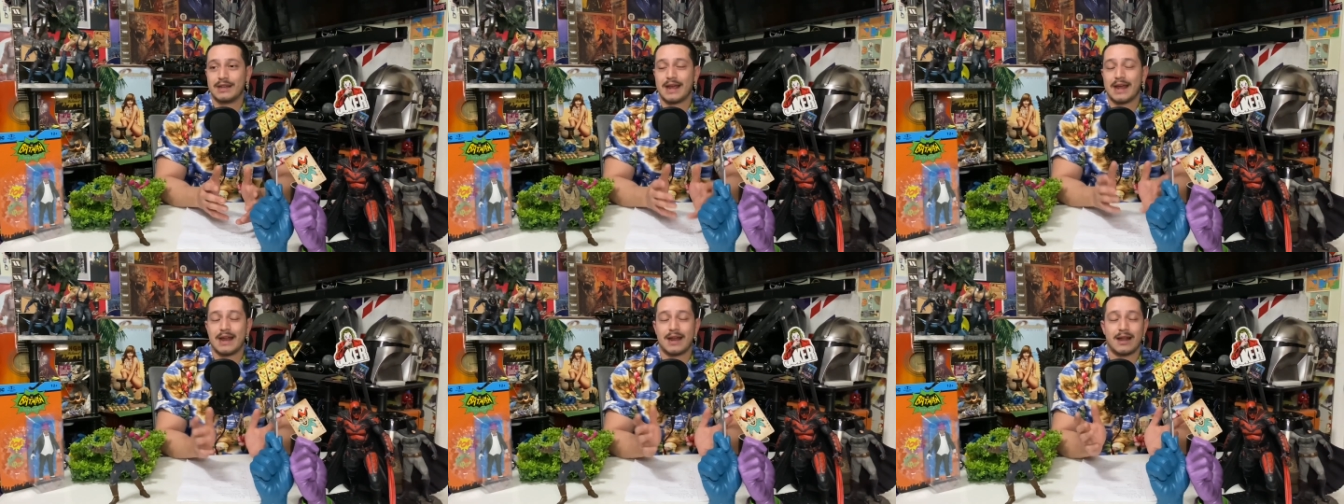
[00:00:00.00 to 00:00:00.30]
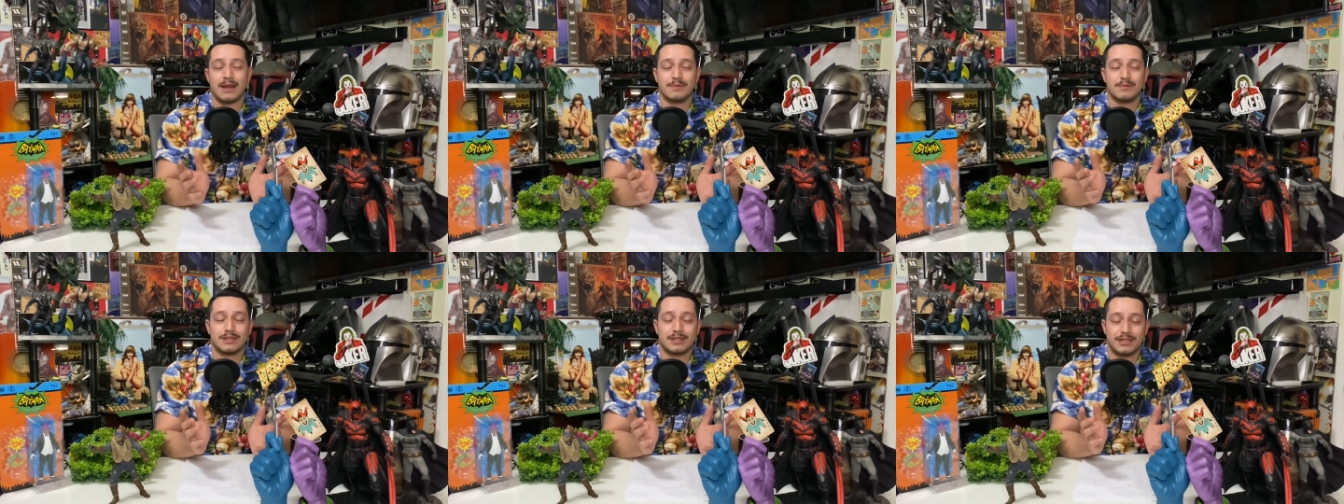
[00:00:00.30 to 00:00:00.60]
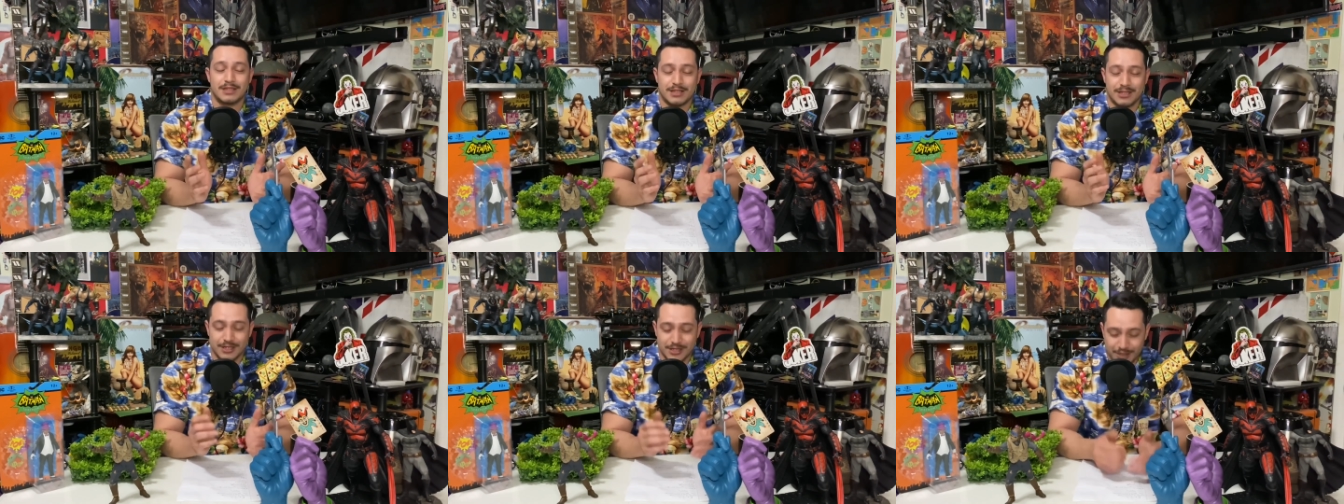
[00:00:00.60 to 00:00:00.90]
and I am
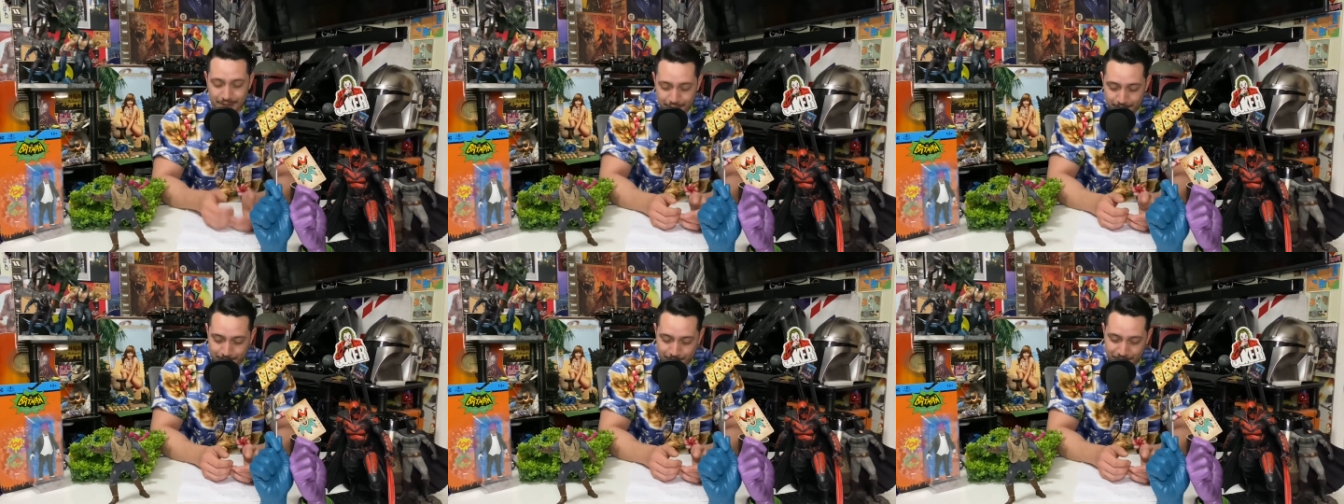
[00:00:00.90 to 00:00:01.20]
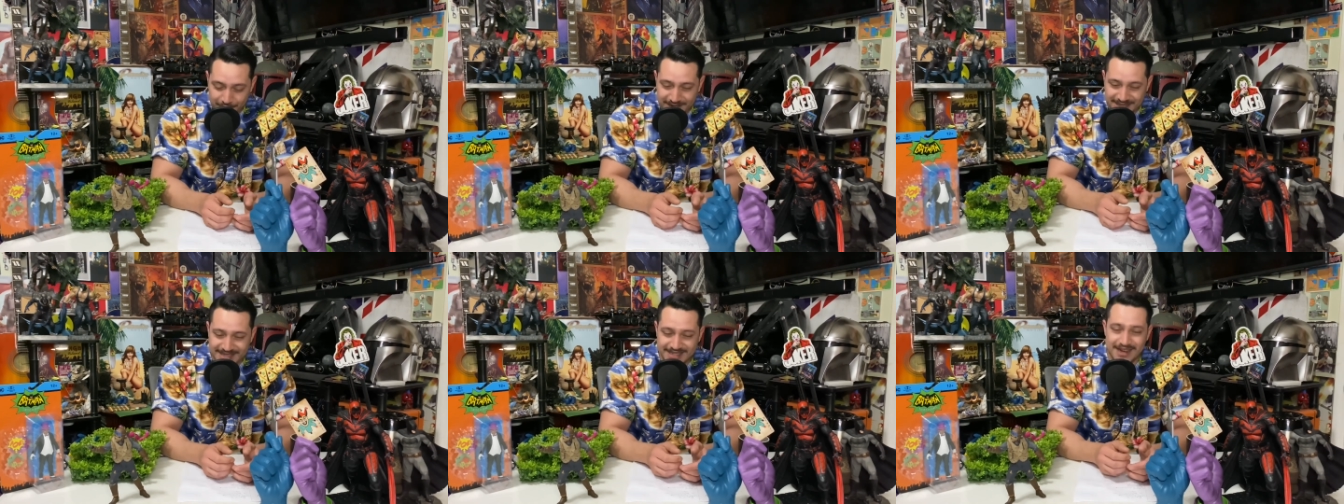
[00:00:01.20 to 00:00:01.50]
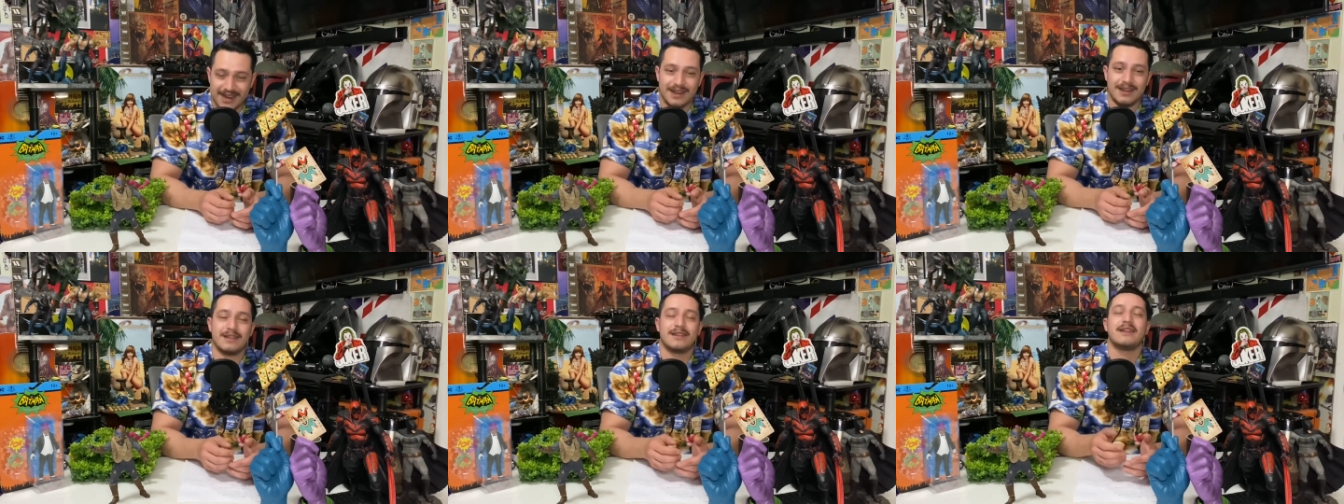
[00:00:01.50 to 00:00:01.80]
super
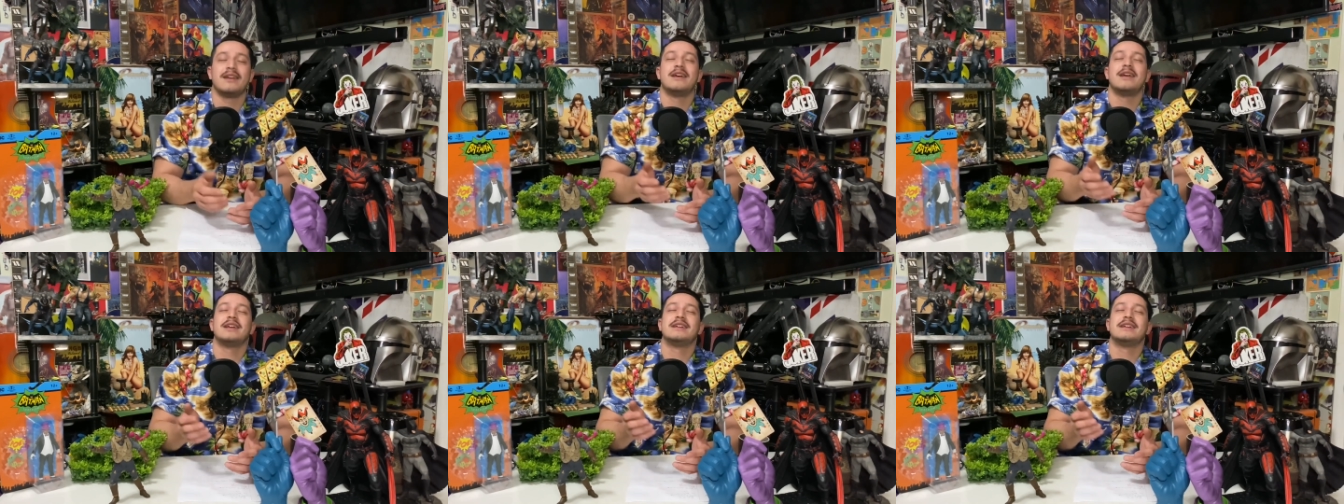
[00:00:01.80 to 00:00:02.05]
excited